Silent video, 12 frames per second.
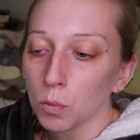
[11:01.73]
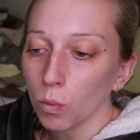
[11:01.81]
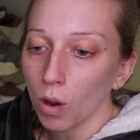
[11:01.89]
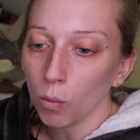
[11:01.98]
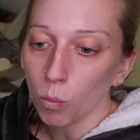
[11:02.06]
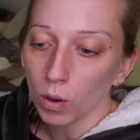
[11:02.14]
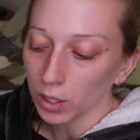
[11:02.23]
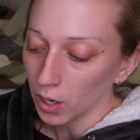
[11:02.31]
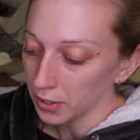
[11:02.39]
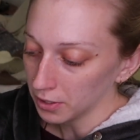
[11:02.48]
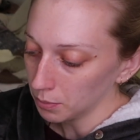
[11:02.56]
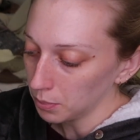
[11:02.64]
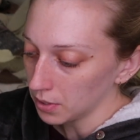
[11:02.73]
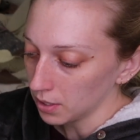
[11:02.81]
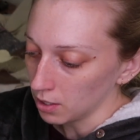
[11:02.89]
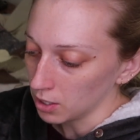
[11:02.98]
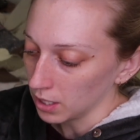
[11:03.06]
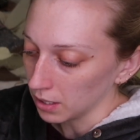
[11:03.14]

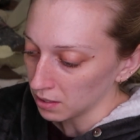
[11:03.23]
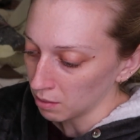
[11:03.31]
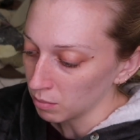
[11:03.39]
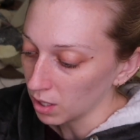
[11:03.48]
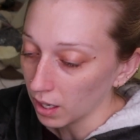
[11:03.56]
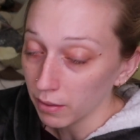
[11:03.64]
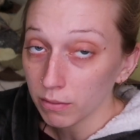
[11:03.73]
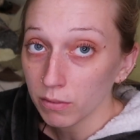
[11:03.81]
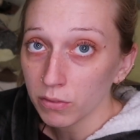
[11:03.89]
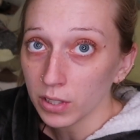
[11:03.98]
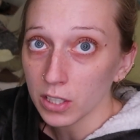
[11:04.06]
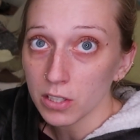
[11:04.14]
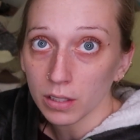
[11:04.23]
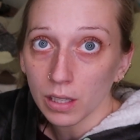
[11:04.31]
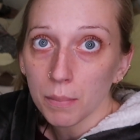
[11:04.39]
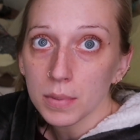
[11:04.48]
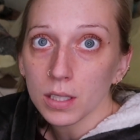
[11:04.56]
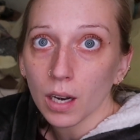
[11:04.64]
100% chance I'm not finishing
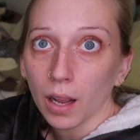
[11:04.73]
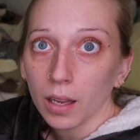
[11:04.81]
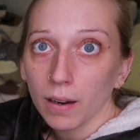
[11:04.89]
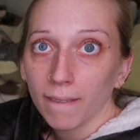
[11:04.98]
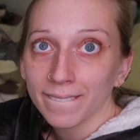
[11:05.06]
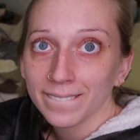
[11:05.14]
them tonight.